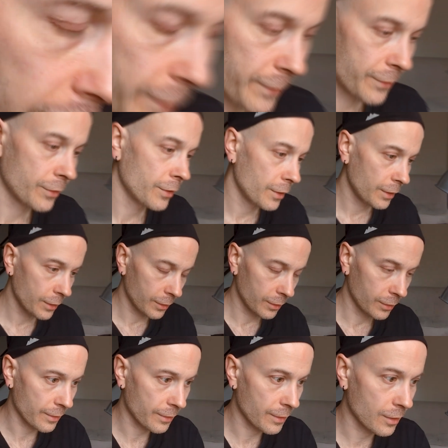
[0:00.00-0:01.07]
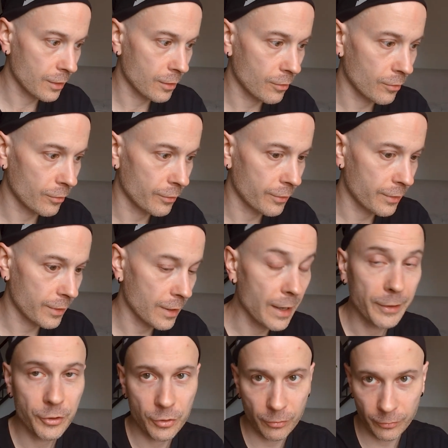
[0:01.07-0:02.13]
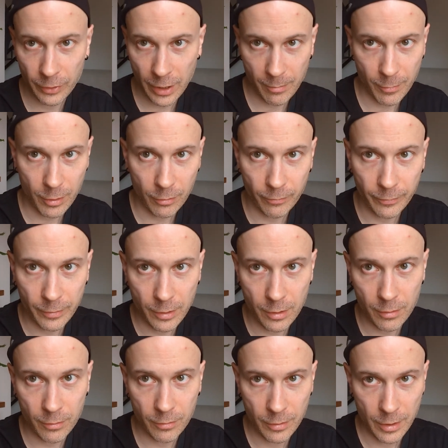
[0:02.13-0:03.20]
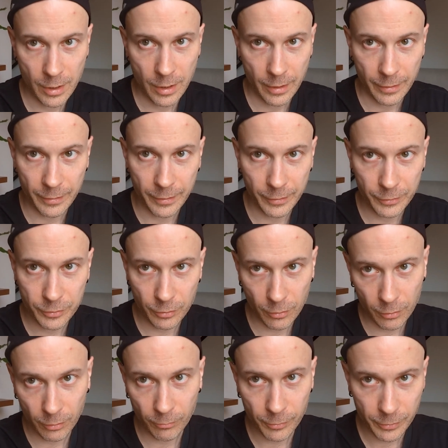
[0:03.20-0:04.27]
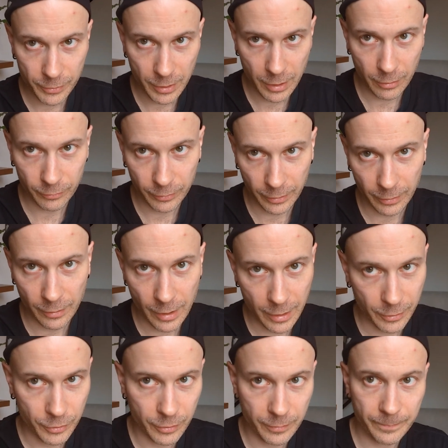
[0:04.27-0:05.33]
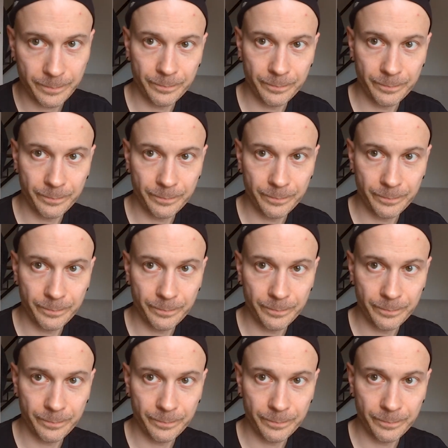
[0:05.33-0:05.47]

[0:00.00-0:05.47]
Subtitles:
let's see now the actual demo of how this all works out in action.